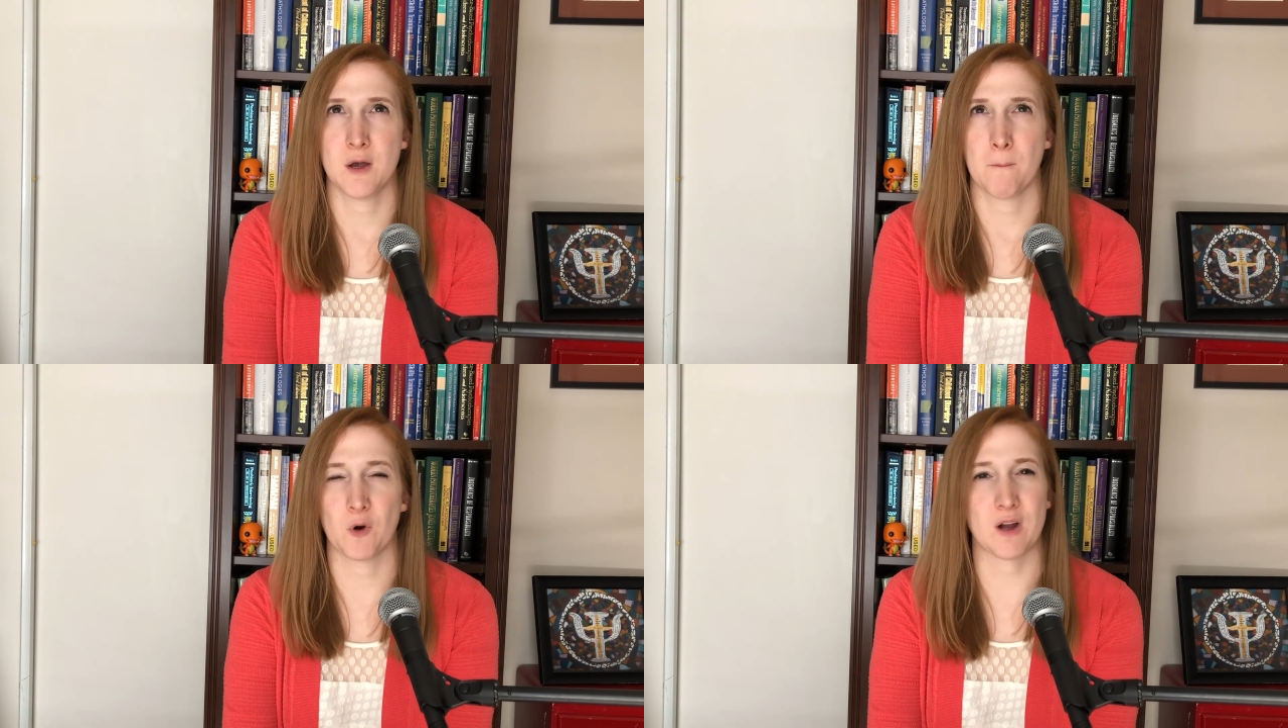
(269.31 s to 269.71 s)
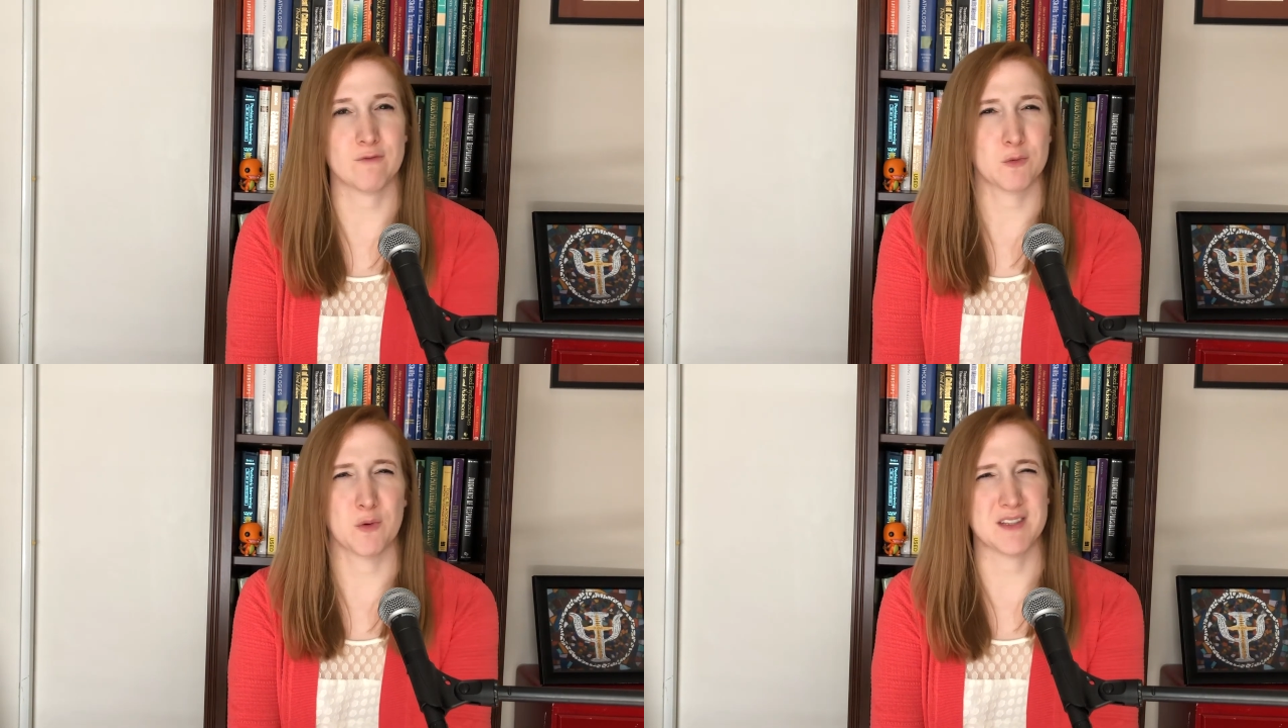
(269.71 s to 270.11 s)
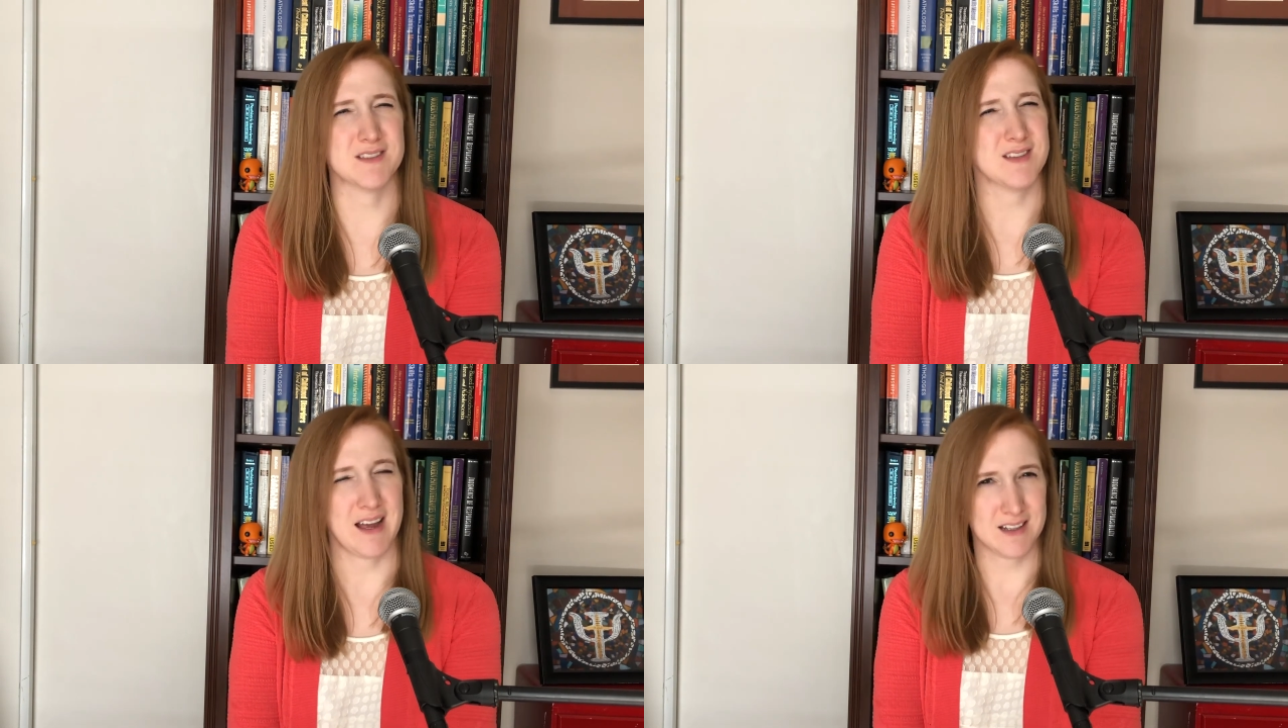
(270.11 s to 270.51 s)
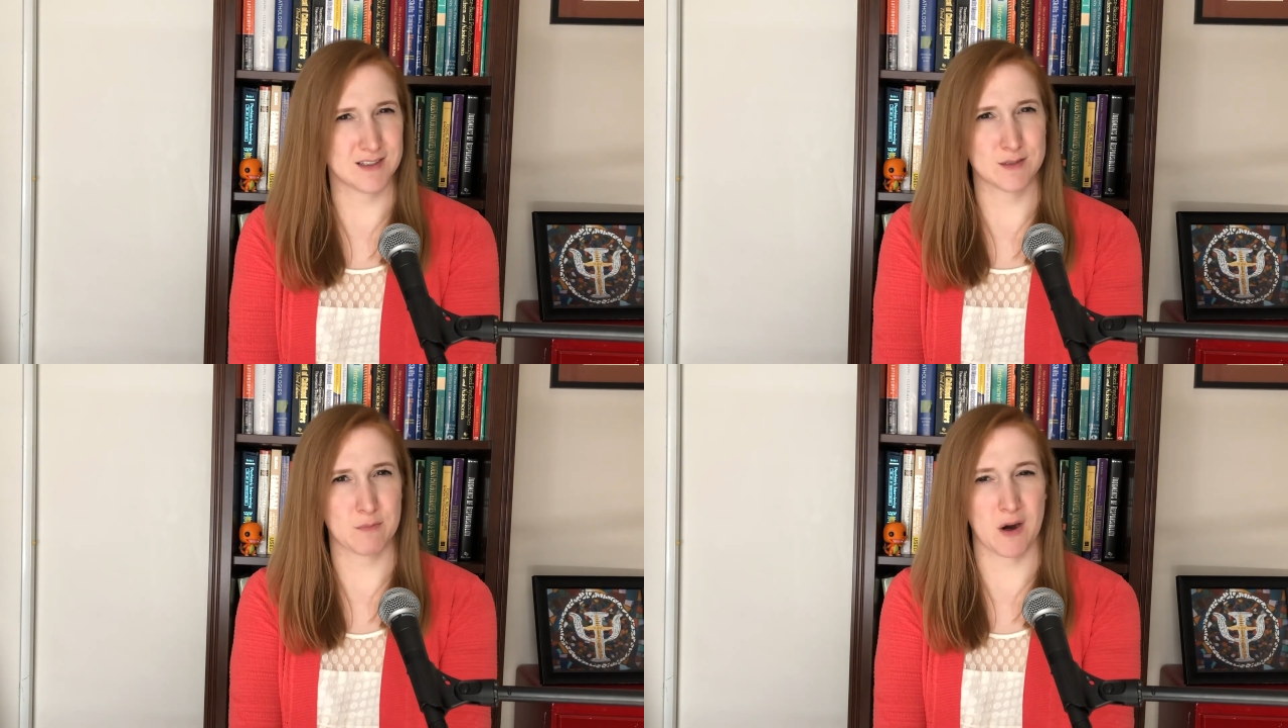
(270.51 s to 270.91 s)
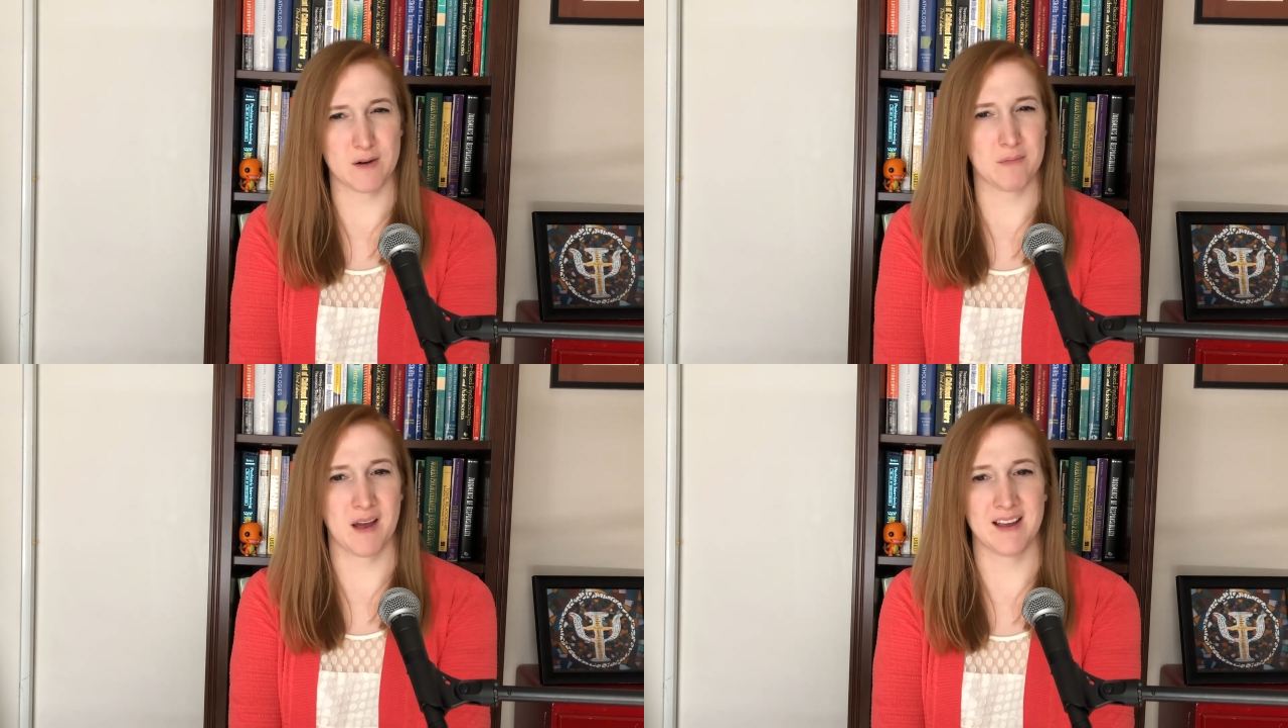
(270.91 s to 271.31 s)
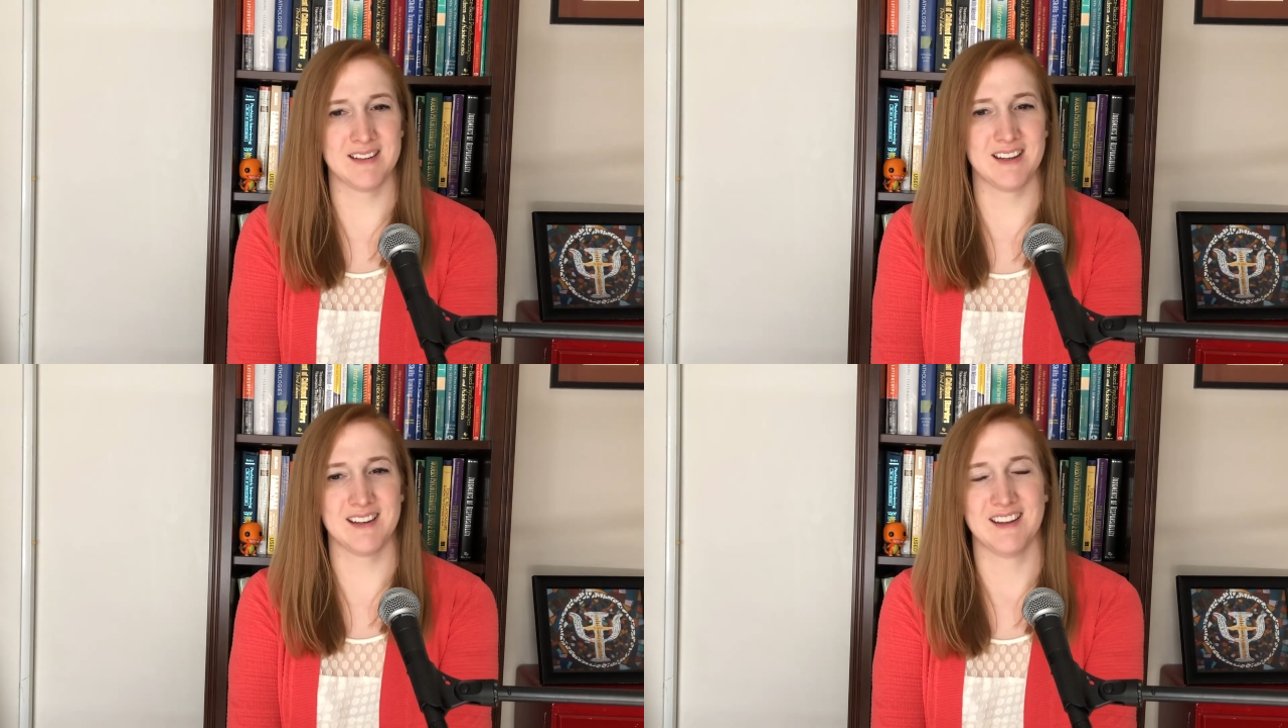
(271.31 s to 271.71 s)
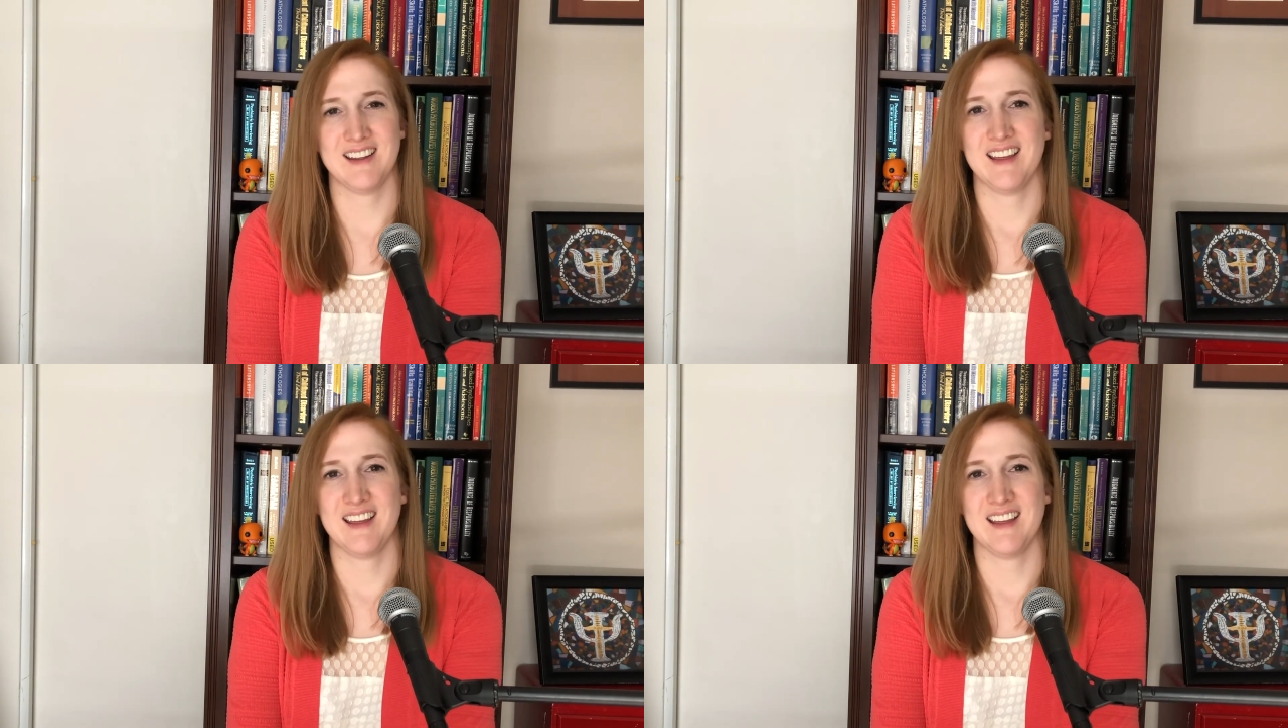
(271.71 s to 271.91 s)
more comfortable with the science part behind it